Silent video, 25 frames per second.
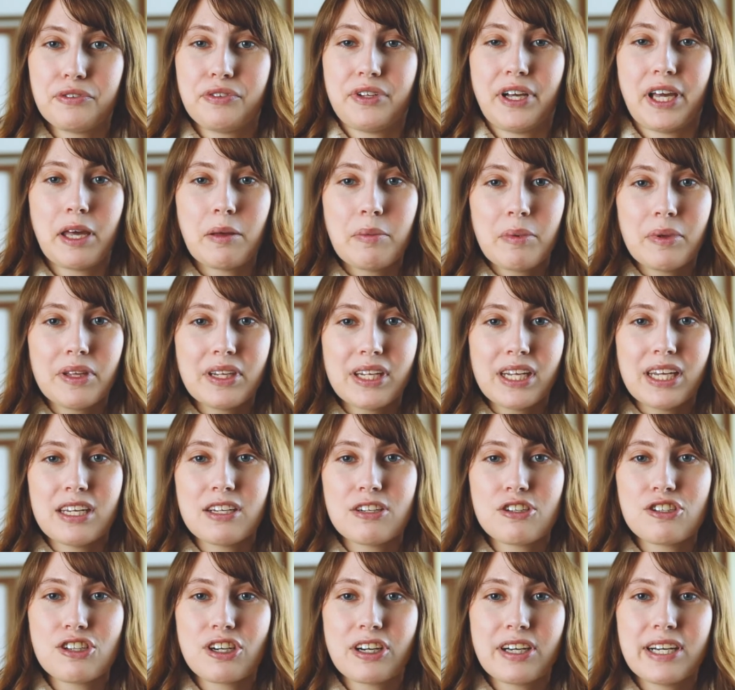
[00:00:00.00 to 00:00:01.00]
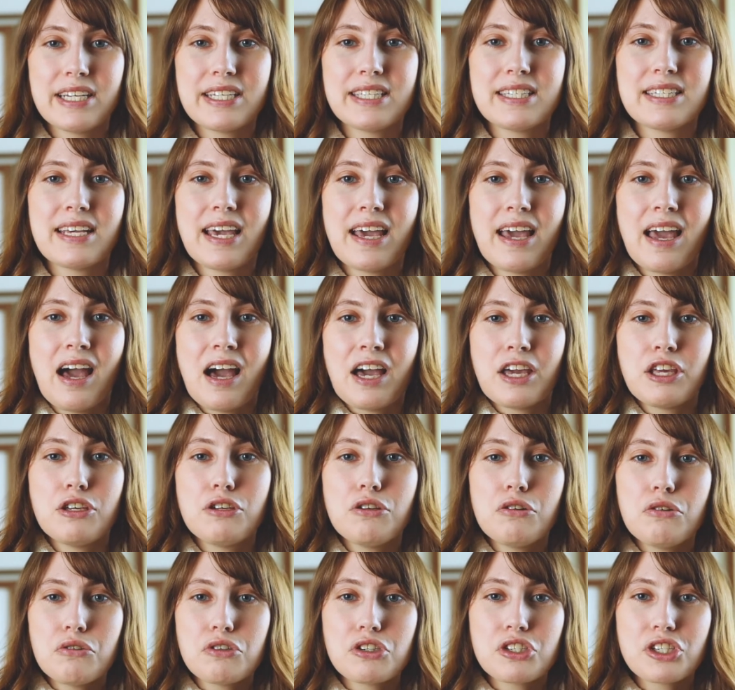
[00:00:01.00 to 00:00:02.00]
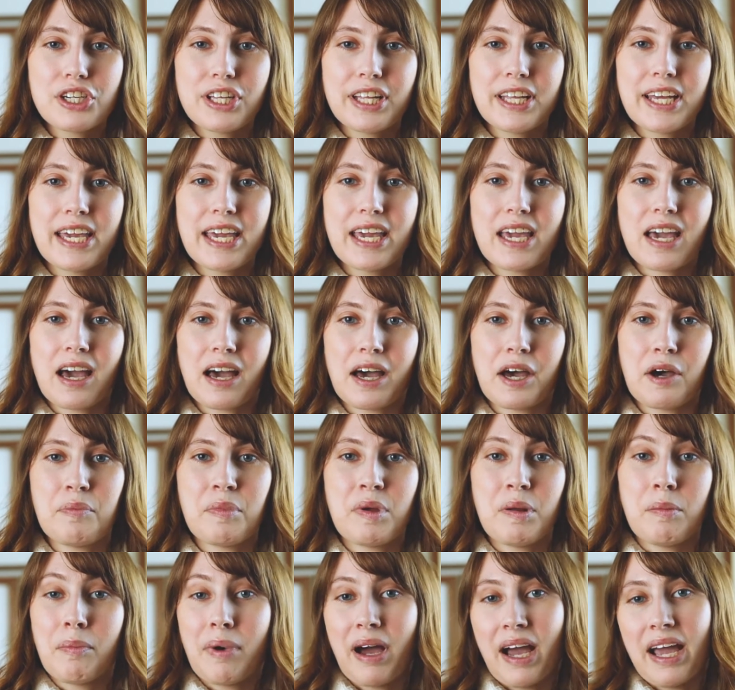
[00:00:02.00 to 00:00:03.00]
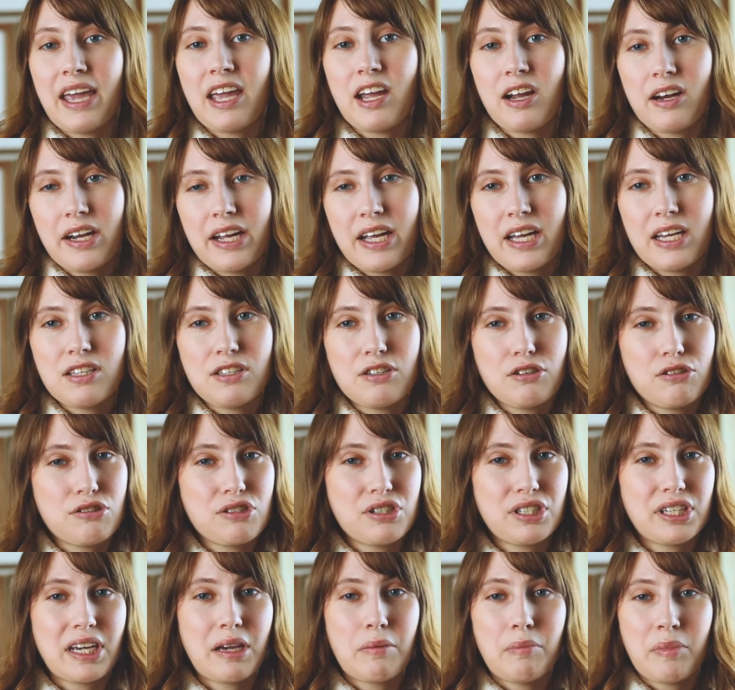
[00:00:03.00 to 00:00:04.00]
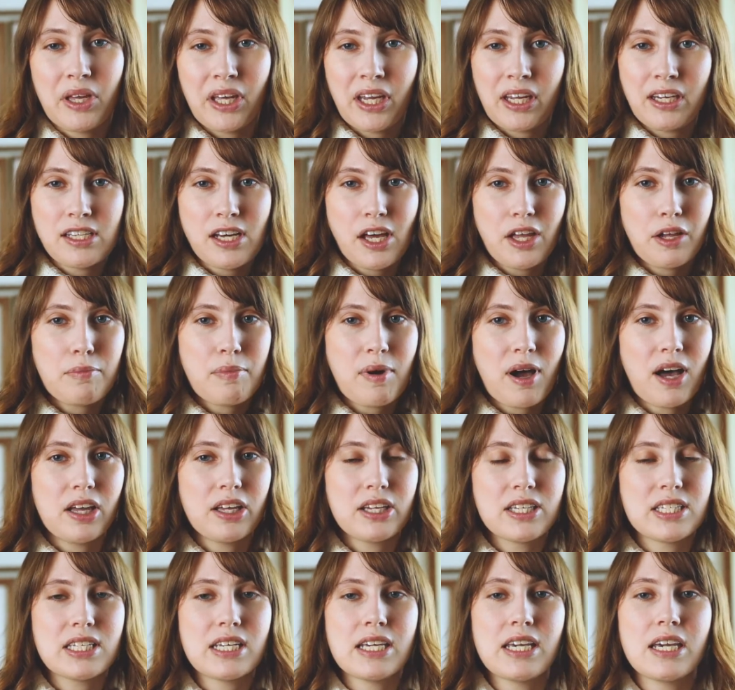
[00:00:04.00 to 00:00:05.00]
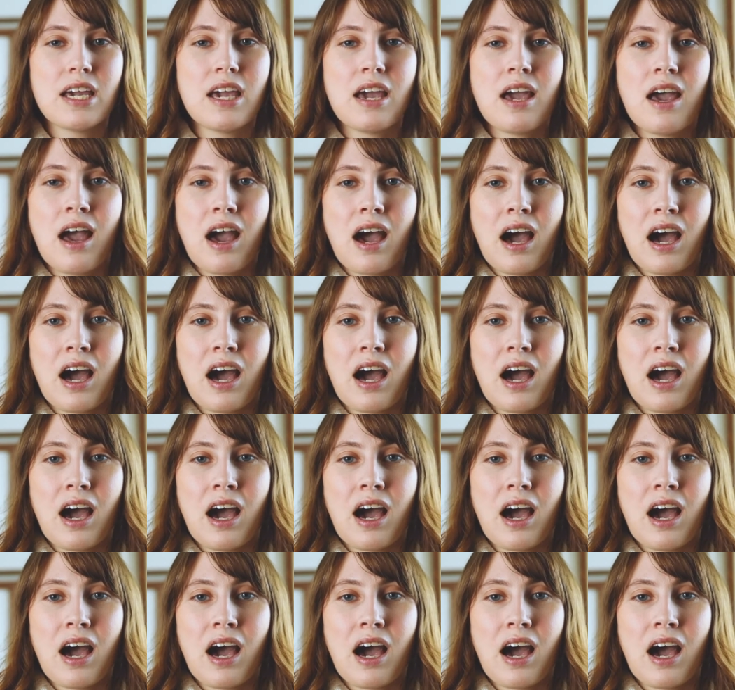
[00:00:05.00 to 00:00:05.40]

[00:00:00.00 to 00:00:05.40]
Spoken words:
of liability insurance. Usually, in my area, it's usually $1 million policy,